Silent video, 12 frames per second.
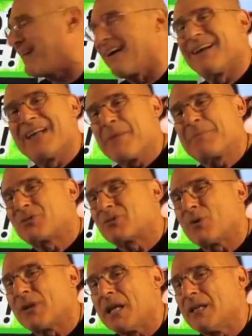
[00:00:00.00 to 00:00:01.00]
uh,
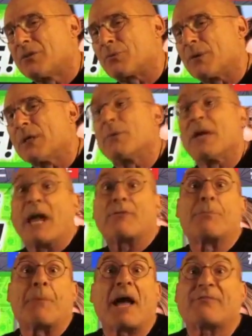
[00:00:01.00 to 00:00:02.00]
episode eighty three, and we have her
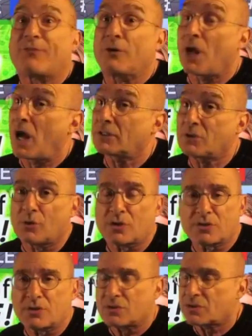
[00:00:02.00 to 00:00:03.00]
back for an encore.
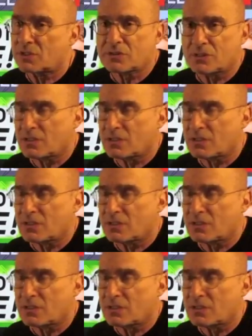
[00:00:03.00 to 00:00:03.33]
She's just an